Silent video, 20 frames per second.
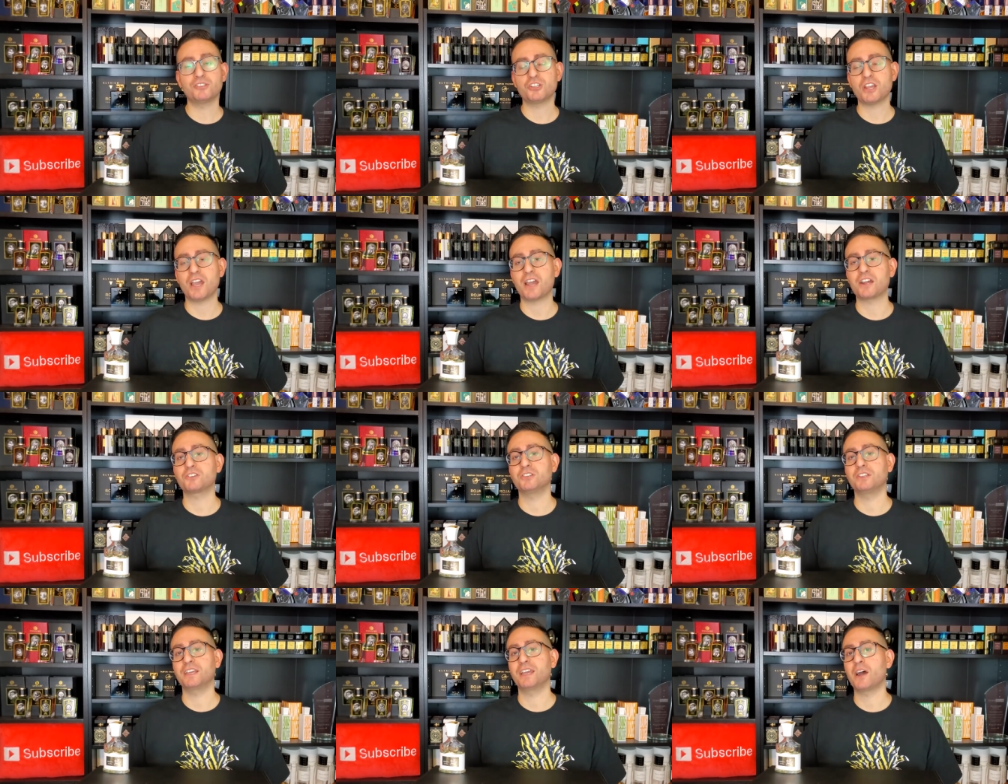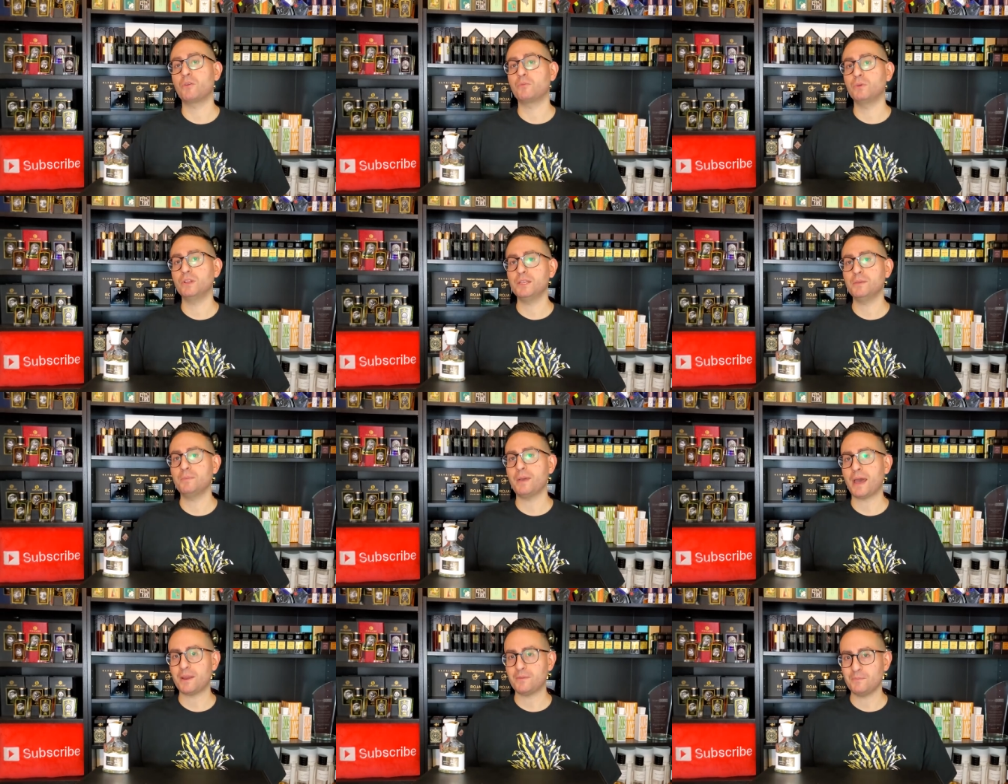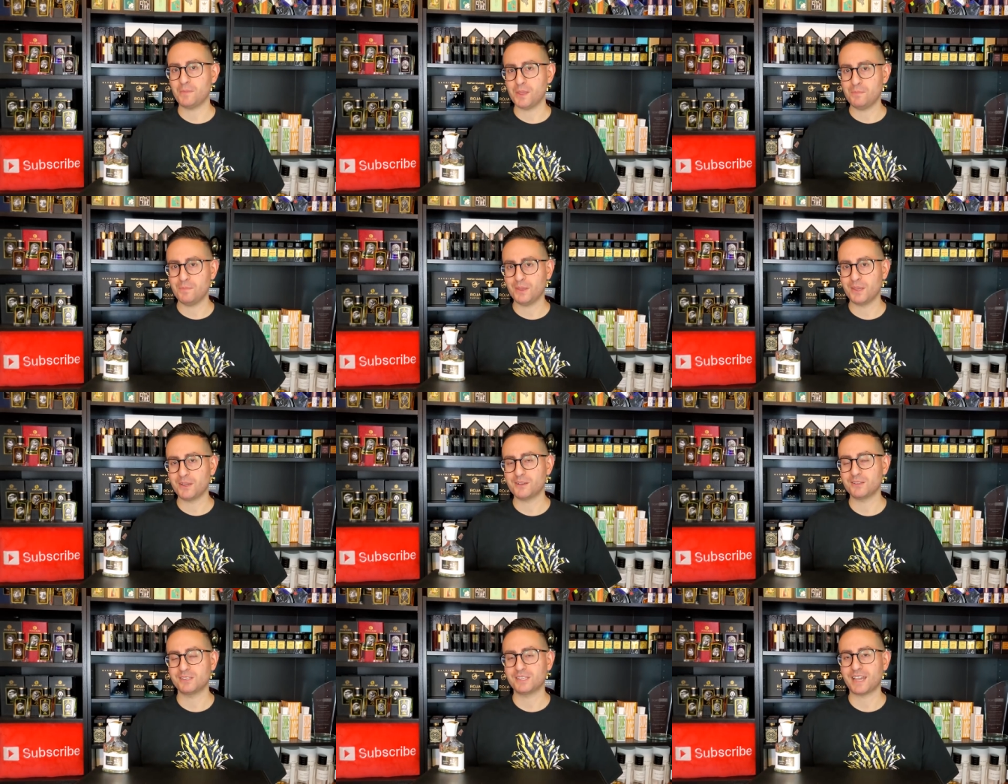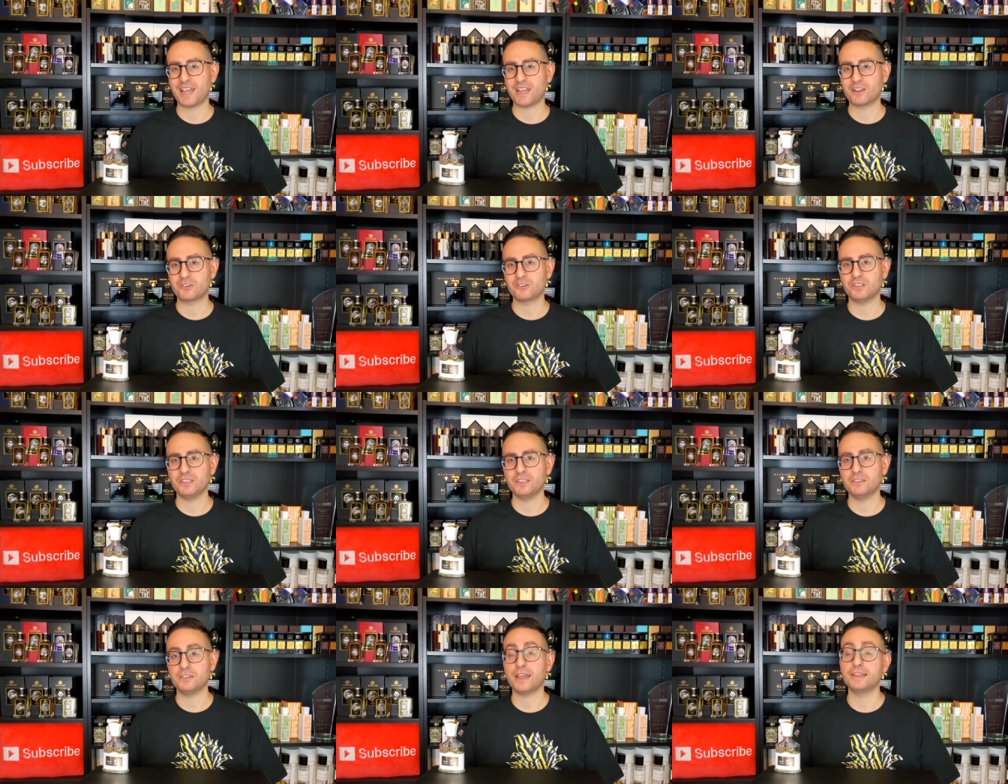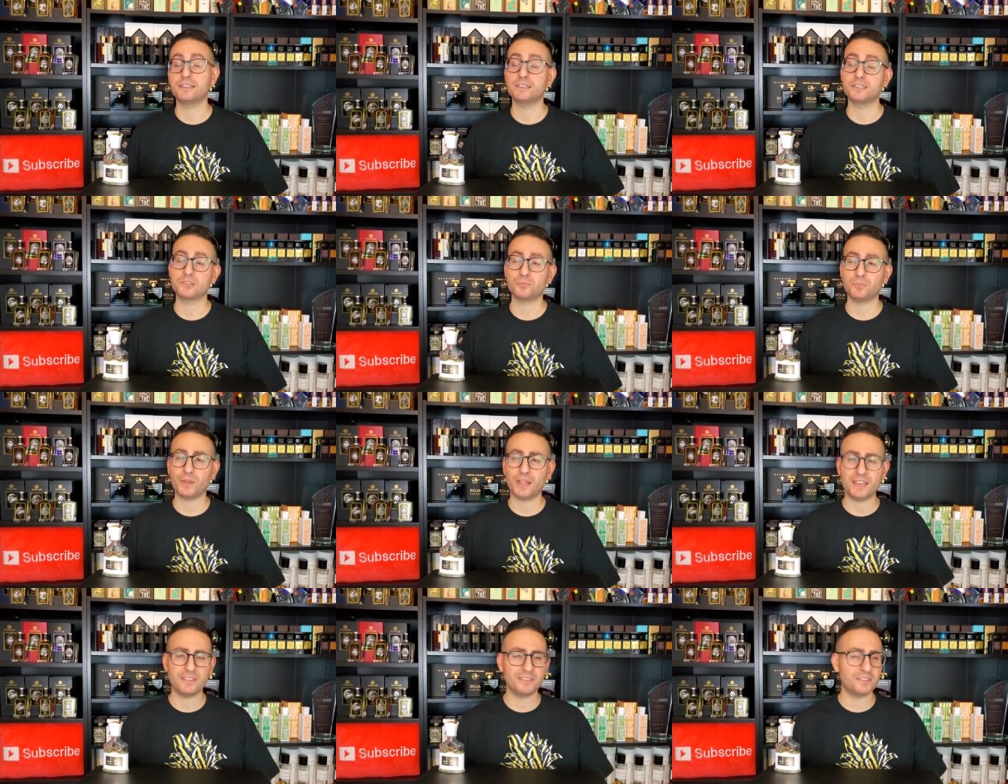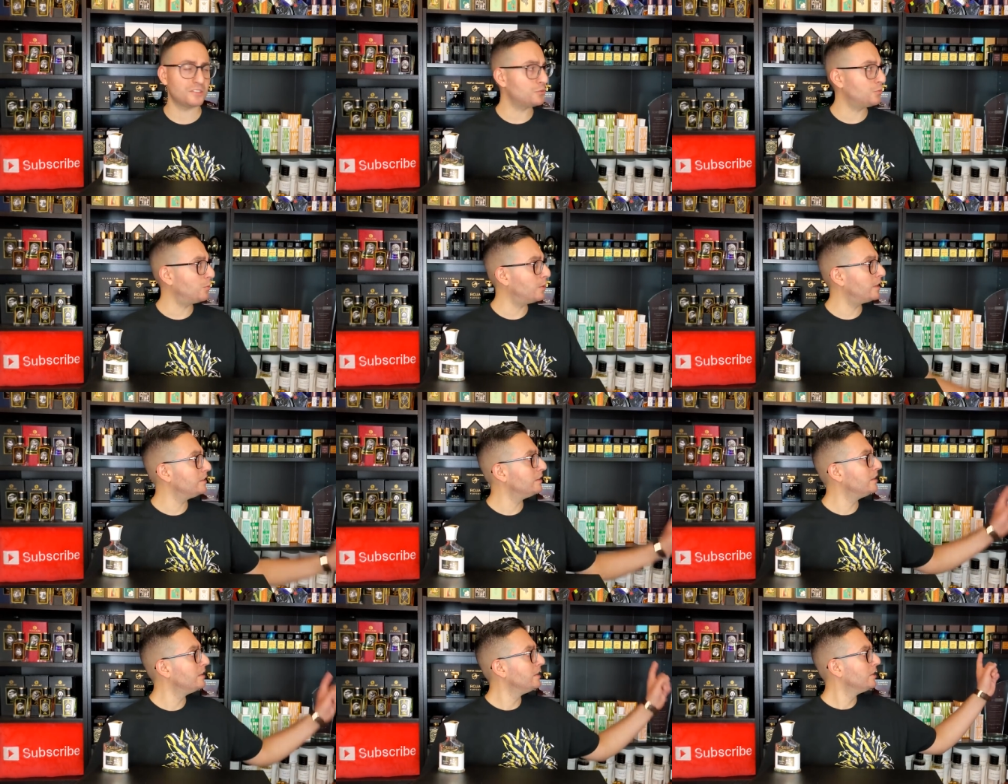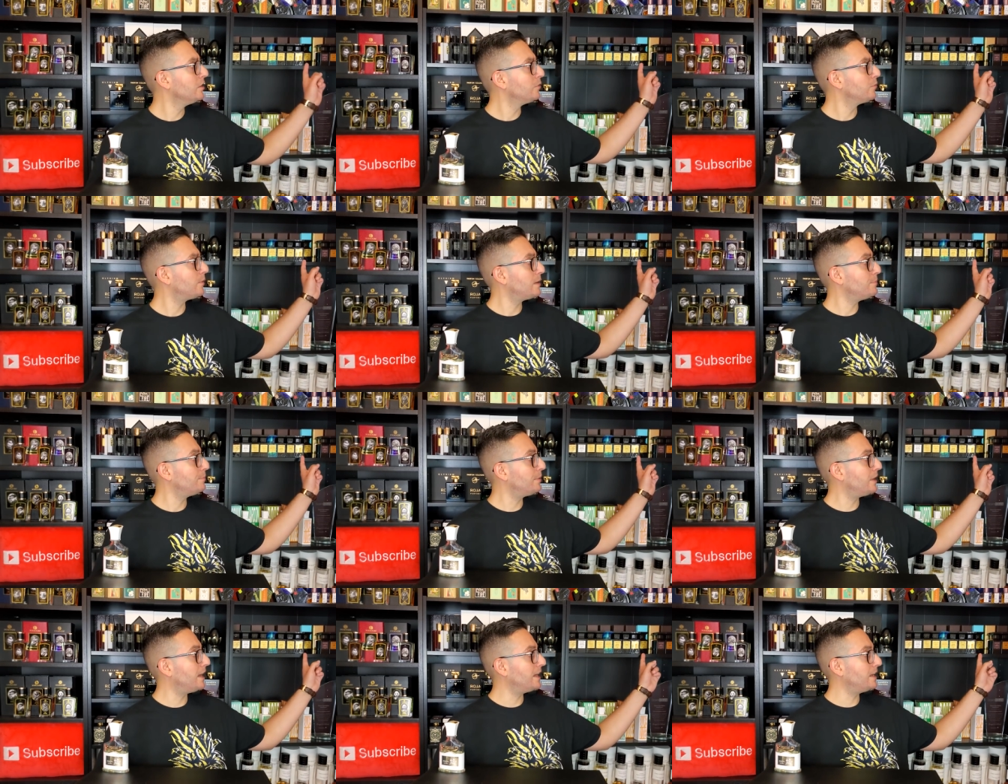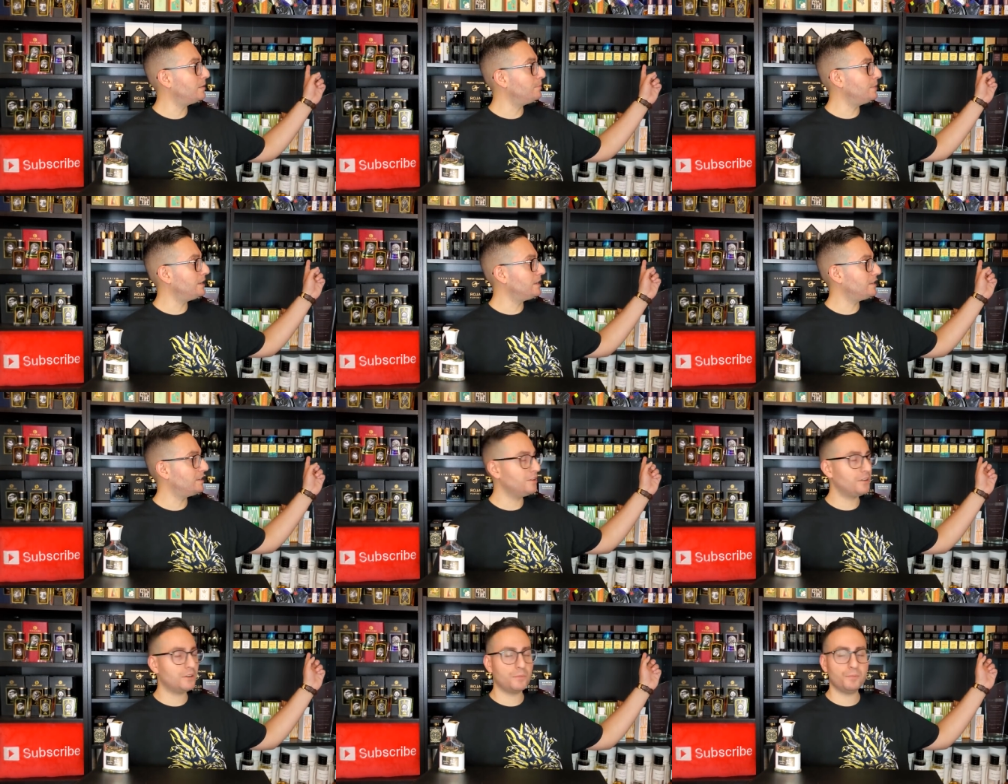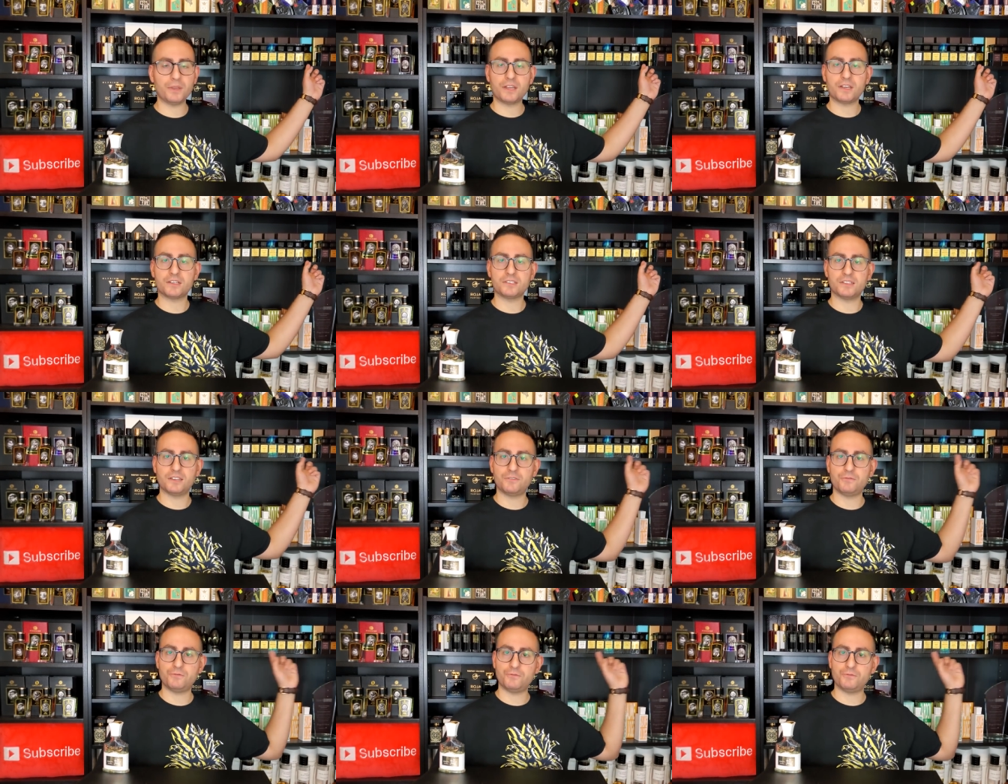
She actually got really mad at me because I actually like displaying this one right behind me here because it